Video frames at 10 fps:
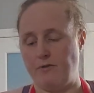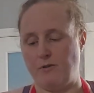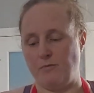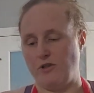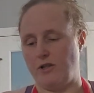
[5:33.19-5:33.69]
so
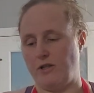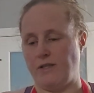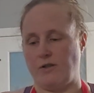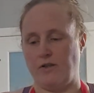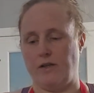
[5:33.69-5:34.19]
I'm just going to
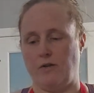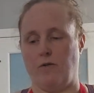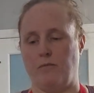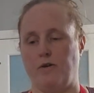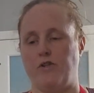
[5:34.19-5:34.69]
start the
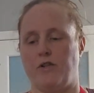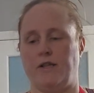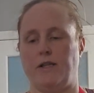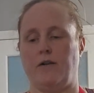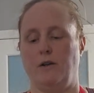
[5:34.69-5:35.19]
incorporation,
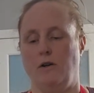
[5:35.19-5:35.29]
and then